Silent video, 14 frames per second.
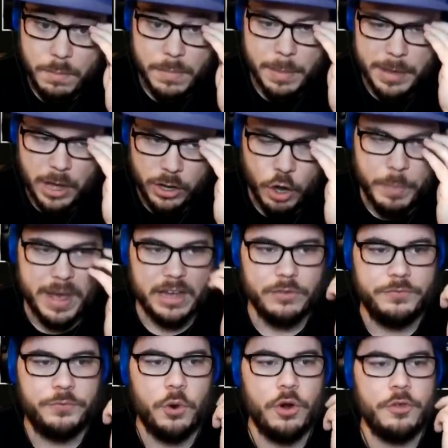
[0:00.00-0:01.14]
Maybe I'll go back
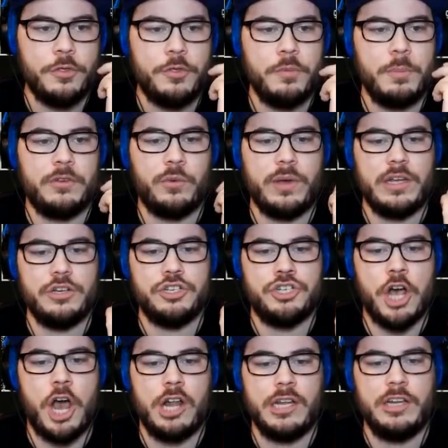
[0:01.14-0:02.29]
and forth between
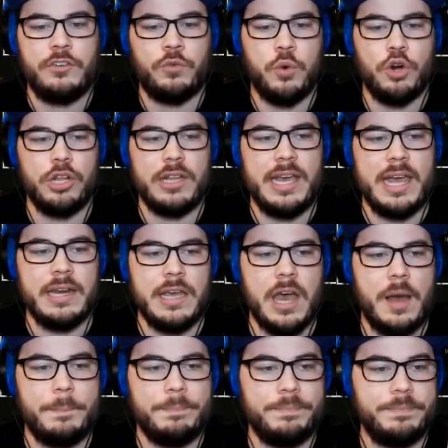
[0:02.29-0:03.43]
Jolly, Twirly, and
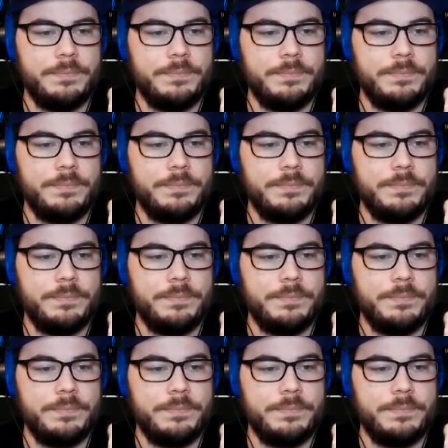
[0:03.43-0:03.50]
Yum.